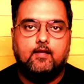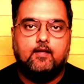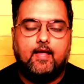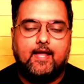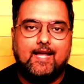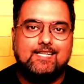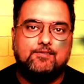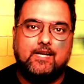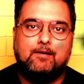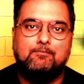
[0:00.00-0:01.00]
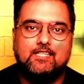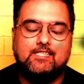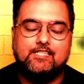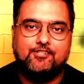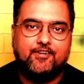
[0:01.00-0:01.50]
Hey guys, welcome to
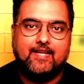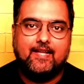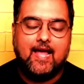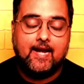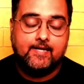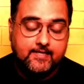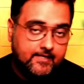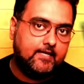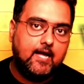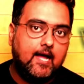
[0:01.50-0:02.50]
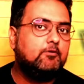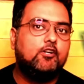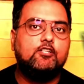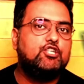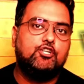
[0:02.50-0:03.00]
this tutorial, and here I'm
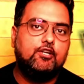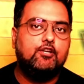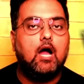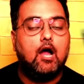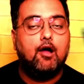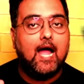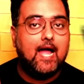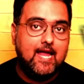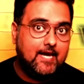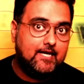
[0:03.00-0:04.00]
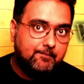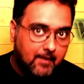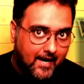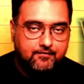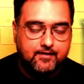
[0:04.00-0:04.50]
going to show you how I edit
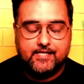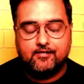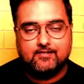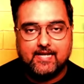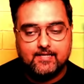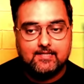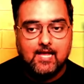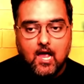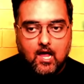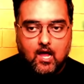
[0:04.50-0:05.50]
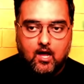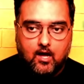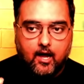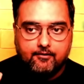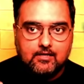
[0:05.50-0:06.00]
my videos. That is,
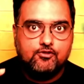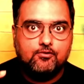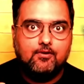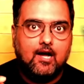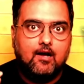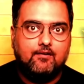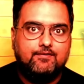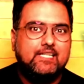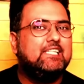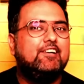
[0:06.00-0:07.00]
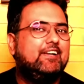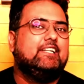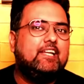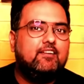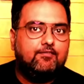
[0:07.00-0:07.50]
I will do video
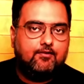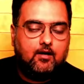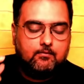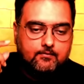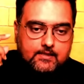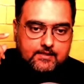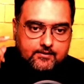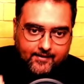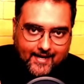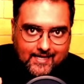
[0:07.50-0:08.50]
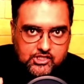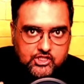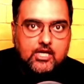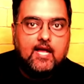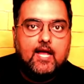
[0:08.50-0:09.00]
editing from
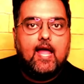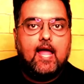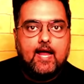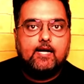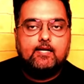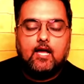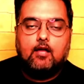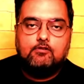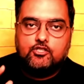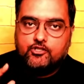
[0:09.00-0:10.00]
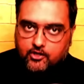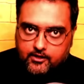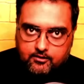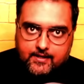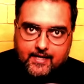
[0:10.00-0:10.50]
scratch, and I will show
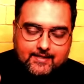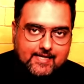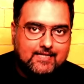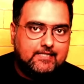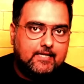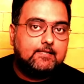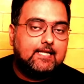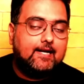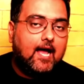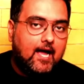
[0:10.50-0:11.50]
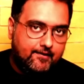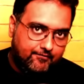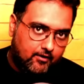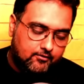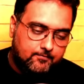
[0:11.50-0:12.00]
you the exact steps that I
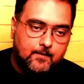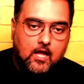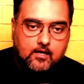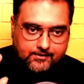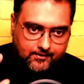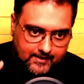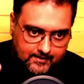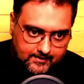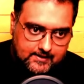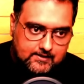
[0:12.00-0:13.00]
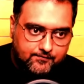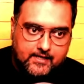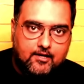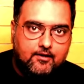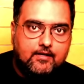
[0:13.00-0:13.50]
follow. So in this
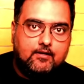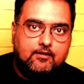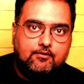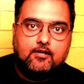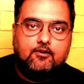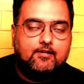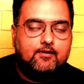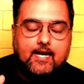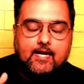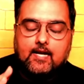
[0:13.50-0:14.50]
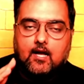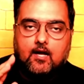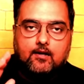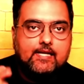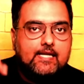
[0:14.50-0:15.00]
video, you are going to get
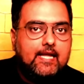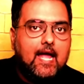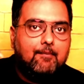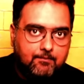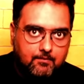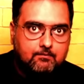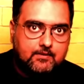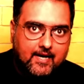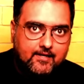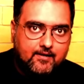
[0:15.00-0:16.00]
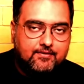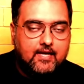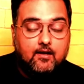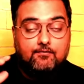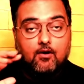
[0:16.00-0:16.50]
a recap kind of
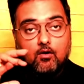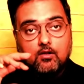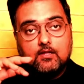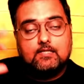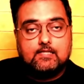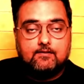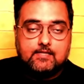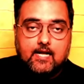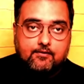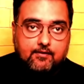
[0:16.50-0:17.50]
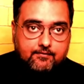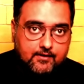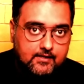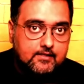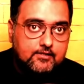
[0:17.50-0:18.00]
thing of all the stuffs that you have
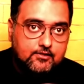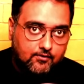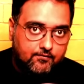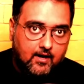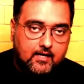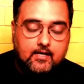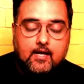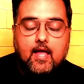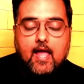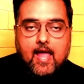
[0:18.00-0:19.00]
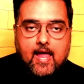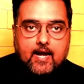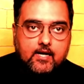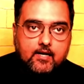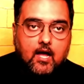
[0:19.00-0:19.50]
learned so far,
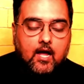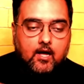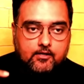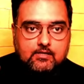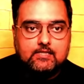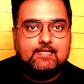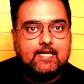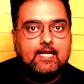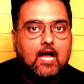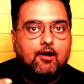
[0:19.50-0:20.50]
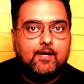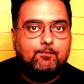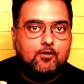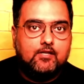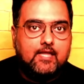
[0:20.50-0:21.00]
and you'll see how I
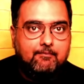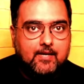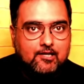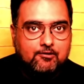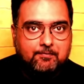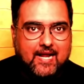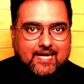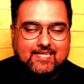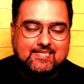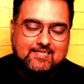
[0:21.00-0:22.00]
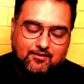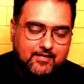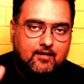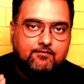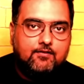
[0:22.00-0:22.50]
put them into practice. So
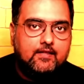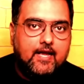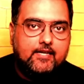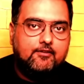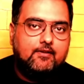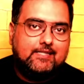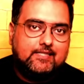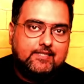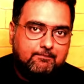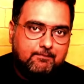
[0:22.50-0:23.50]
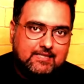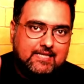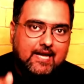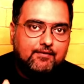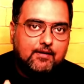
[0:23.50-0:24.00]
without further ado, let's jump
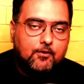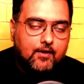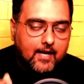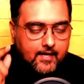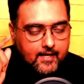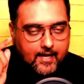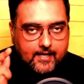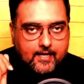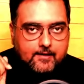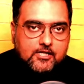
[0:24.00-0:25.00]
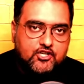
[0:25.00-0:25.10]
inside Filmora and let me show